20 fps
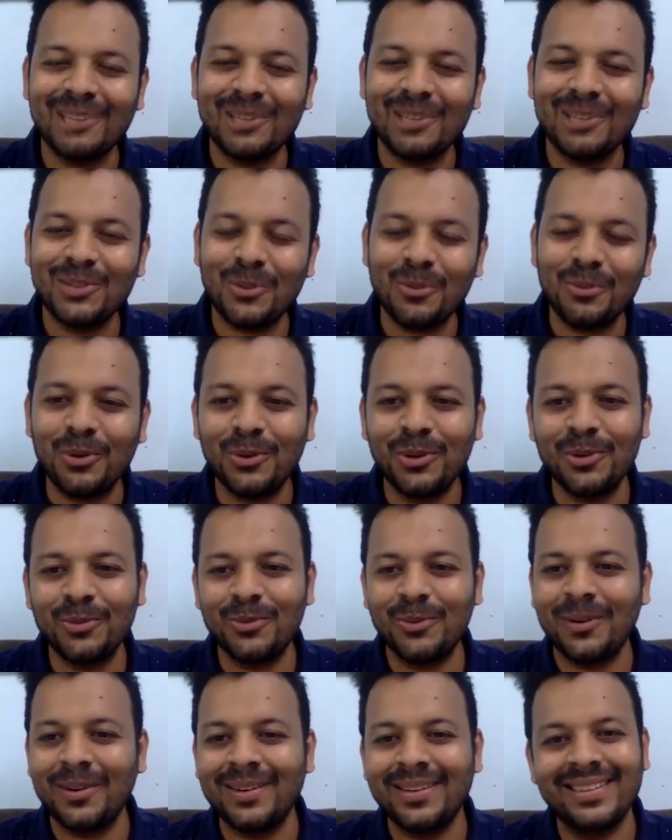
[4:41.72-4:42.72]
So
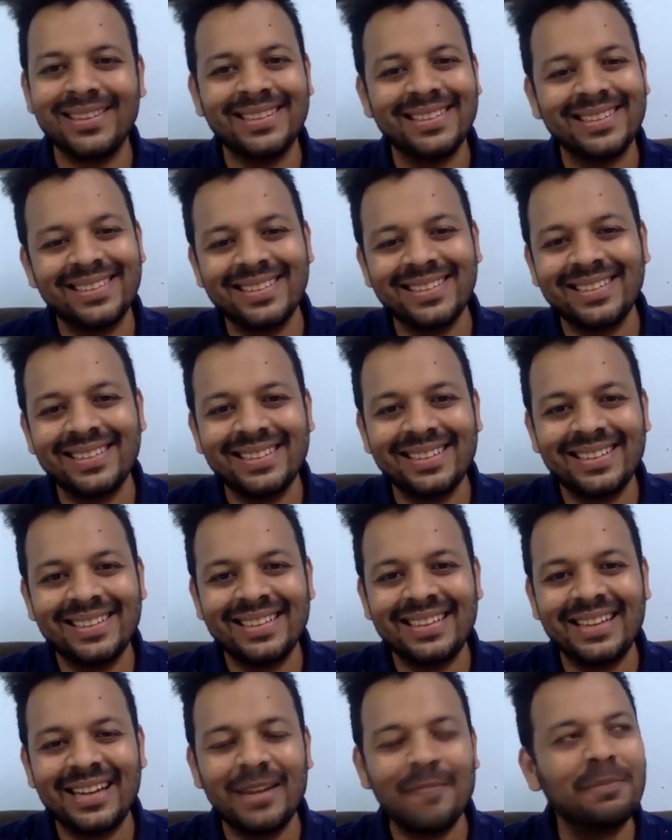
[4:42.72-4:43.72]
beautiful.
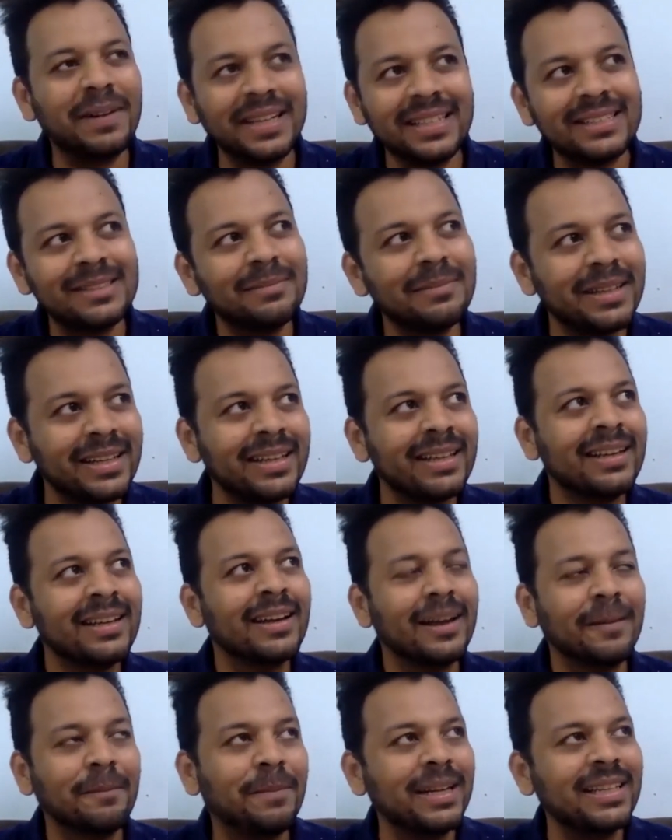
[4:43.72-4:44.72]
It brings me,
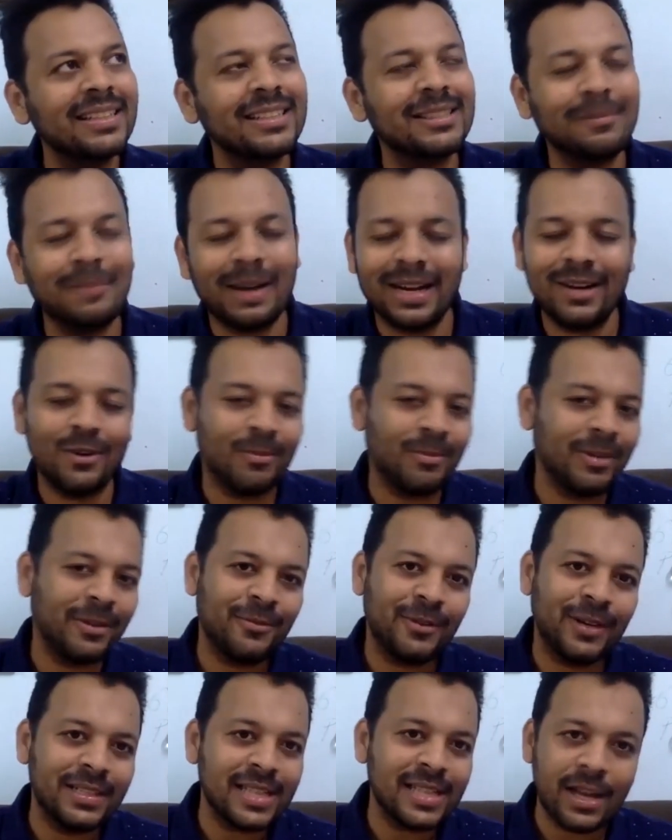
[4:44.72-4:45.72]
it brings a smile on my
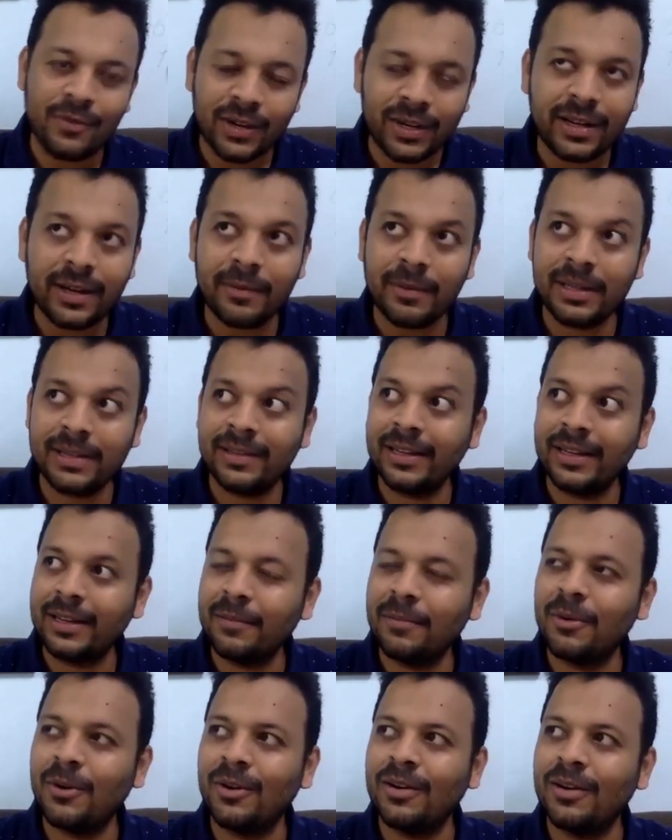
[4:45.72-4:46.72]
face every time I
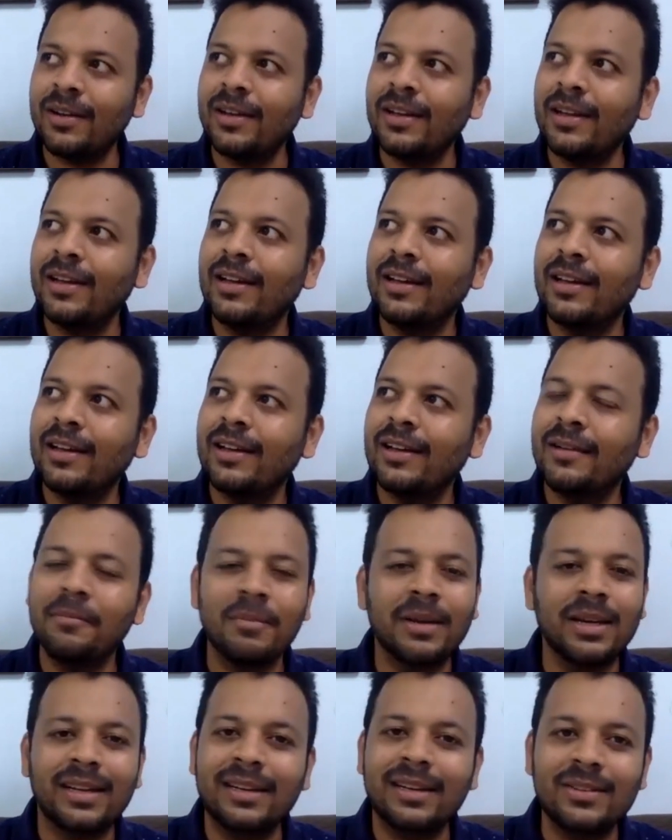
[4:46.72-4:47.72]
think about
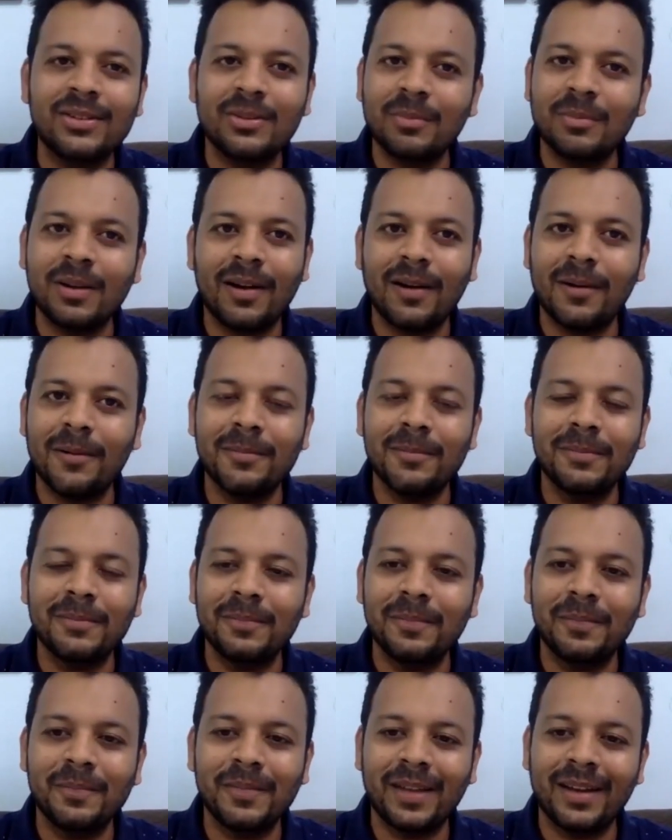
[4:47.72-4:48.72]
Magnesium Carb
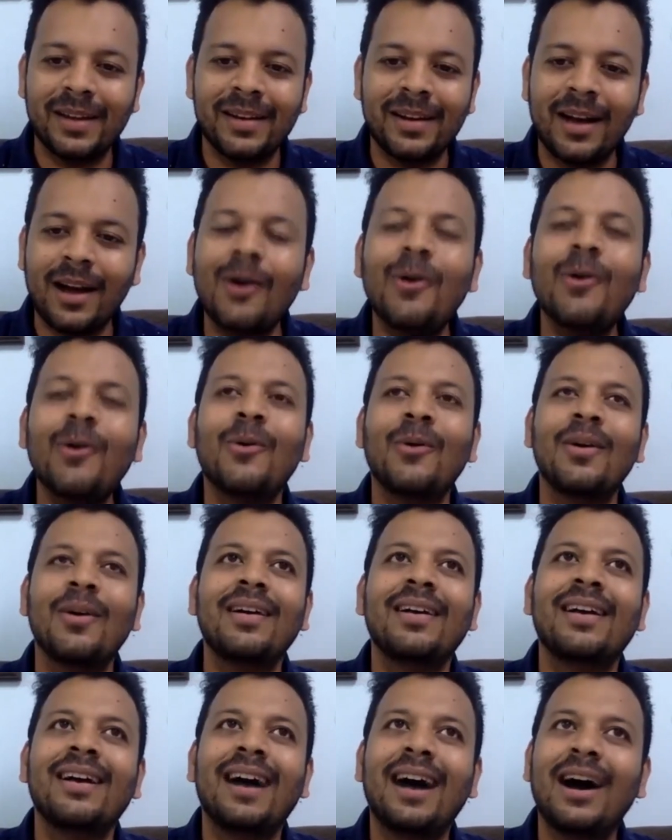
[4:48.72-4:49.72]
and how,
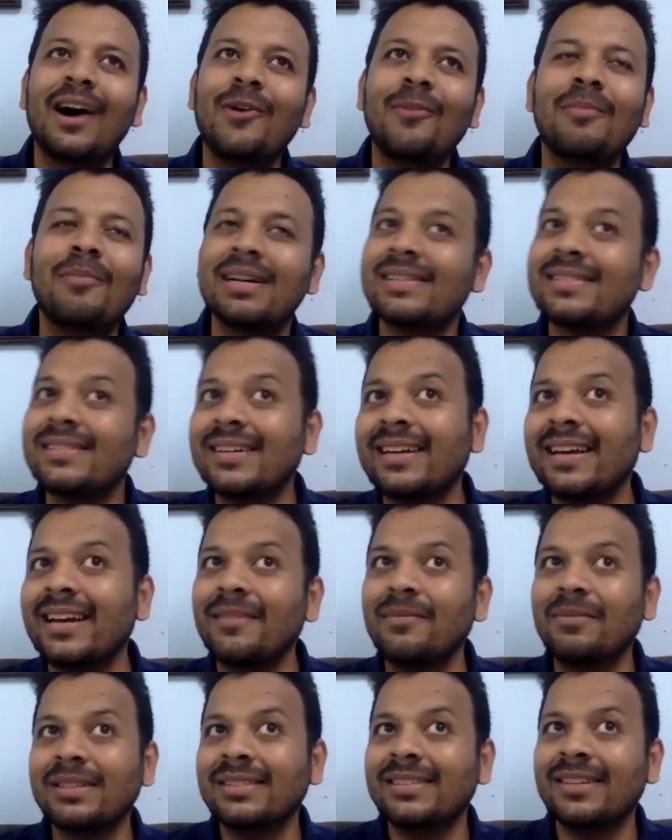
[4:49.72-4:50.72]
how Master
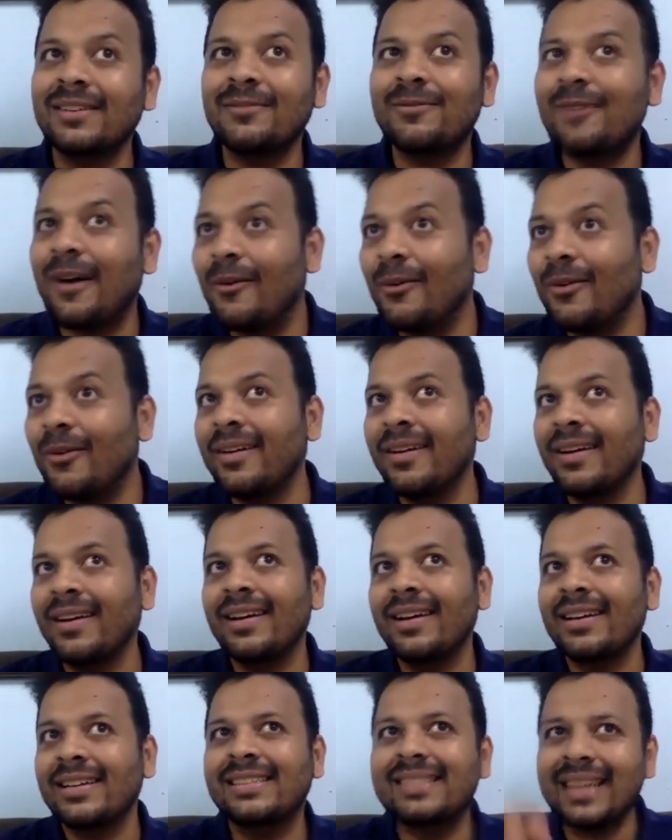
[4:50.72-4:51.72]
Kent must have found
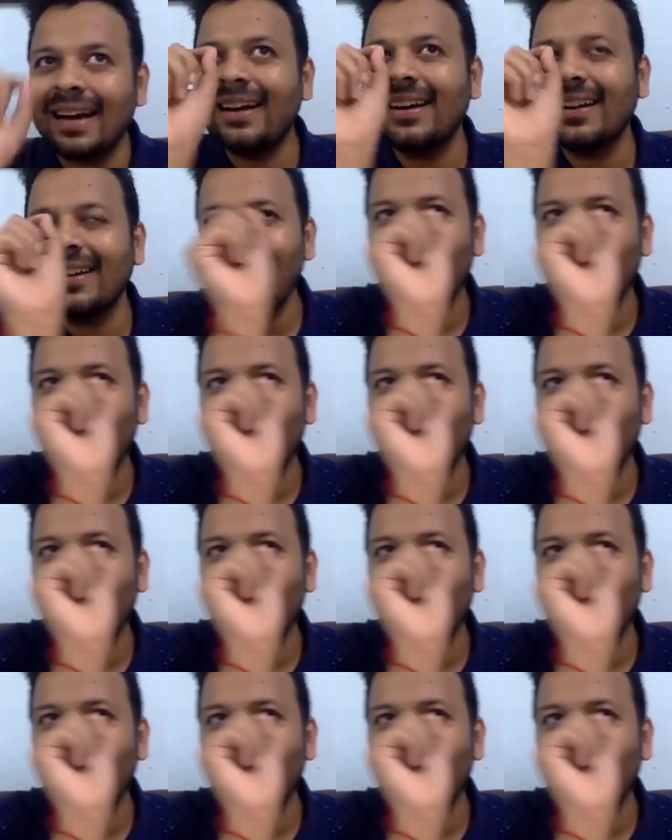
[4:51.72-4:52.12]
sunken